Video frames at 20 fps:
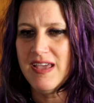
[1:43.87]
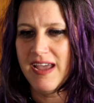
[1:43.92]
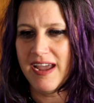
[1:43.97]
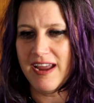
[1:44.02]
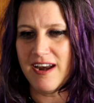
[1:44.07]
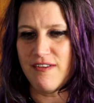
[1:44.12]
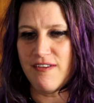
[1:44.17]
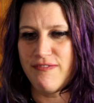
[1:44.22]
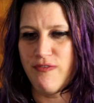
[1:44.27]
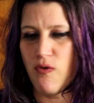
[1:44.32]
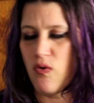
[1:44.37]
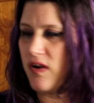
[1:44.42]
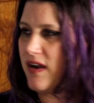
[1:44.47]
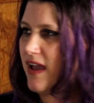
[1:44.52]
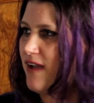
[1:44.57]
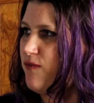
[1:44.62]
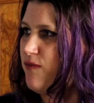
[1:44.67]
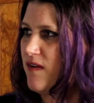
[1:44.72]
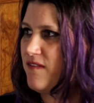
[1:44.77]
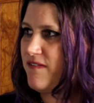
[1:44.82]
in a Ford
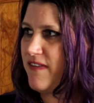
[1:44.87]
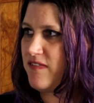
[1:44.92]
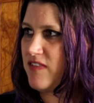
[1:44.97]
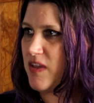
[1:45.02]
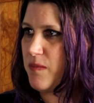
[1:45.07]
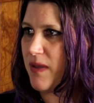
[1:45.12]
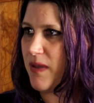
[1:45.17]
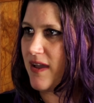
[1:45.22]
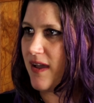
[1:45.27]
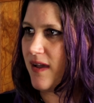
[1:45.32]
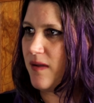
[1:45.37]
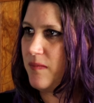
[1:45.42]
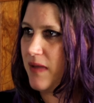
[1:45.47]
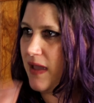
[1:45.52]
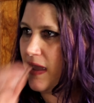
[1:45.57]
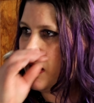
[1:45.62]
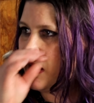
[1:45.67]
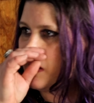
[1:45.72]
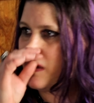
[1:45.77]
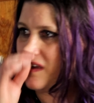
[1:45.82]
F-150 pickup
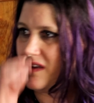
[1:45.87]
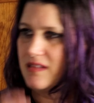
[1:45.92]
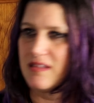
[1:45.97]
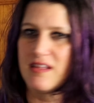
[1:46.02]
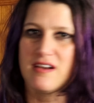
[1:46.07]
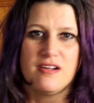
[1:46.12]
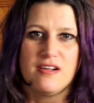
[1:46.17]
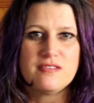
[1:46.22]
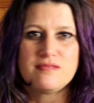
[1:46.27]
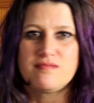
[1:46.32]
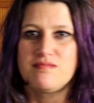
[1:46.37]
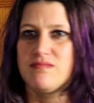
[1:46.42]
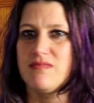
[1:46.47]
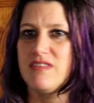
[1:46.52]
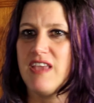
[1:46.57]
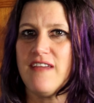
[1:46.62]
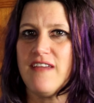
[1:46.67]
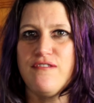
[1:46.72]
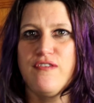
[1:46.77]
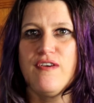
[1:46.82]
and a little
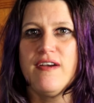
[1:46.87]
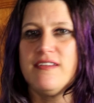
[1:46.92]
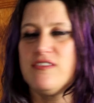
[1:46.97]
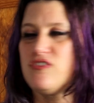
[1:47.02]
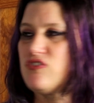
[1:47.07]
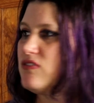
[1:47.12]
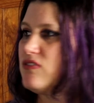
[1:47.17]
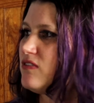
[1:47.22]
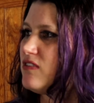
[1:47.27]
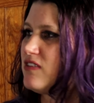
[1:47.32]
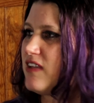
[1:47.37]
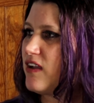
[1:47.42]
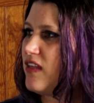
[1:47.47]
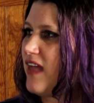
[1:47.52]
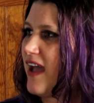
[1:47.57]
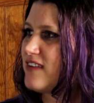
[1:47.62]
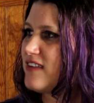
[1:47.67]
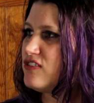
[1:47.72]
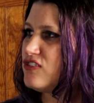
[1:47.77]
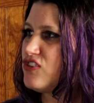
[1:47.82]
10-foot single
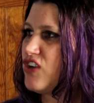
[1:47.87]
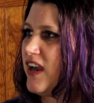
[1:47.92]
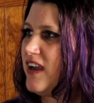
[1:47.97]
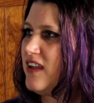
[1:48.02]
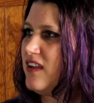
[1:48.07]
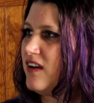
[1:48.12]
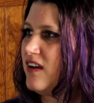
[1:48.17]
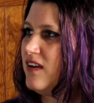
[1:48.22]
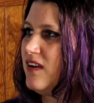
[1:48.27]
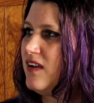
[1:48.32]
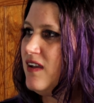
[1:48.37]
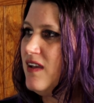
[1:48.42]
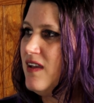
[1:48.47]
axle trailer